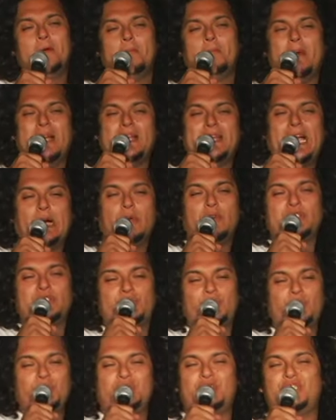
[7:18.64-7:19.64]
My dad was
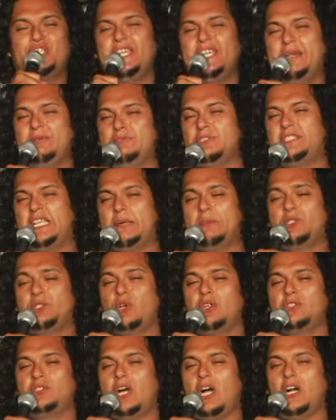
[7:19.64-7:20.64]
too cheap to take me
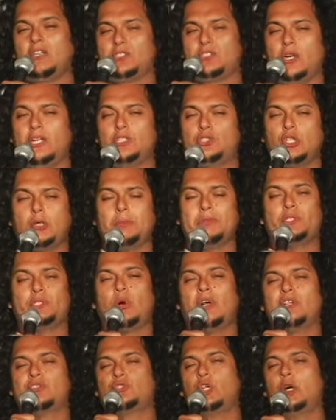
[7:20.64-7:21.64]
to a doctor. He took me to
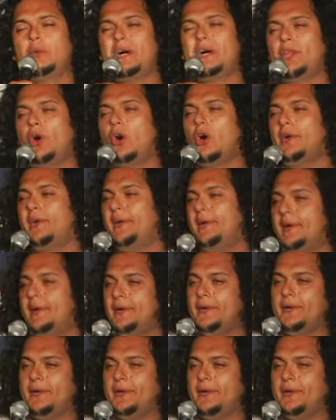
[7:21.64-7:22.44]
a sobador.